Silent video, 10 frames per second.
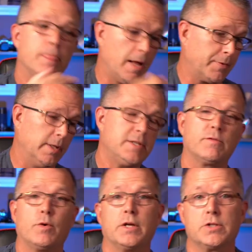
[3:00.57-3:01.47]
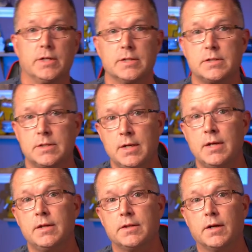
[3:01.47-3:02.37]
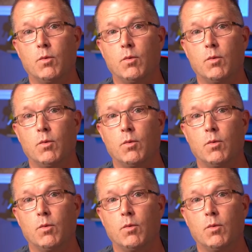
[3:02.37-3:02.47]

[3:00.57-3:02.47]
Not the least of which is the